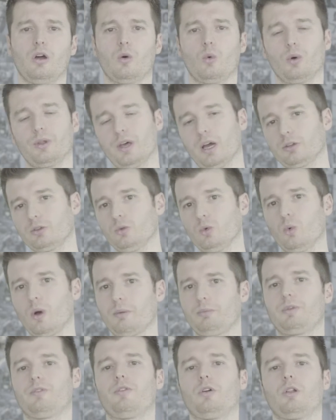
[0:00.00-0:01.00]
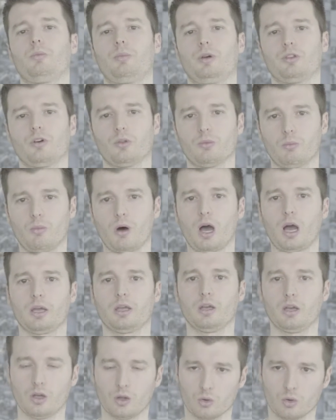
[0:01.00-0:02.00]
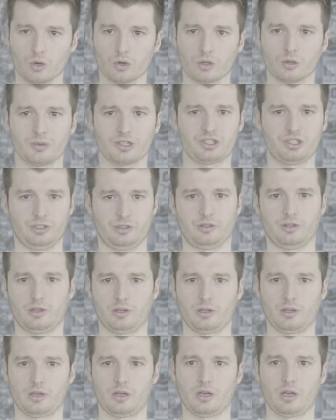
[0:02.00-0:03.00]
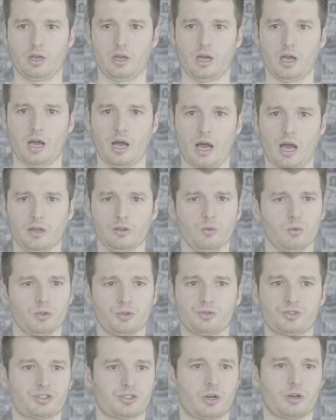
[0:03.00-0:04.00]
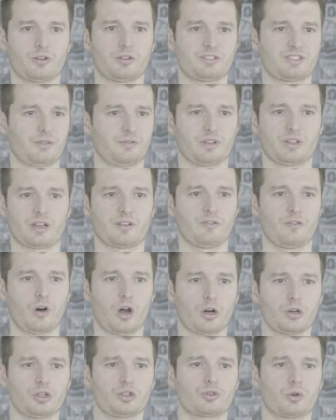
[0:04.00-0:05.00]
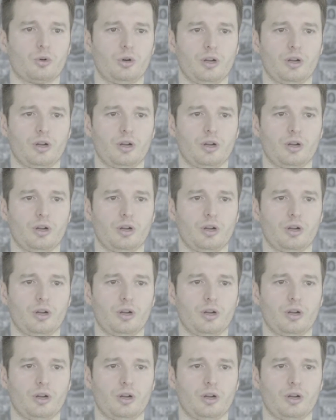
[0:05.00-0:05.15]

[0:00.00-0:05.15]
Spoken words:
when I do web development on my local machine, I don't want to start something like Varnish or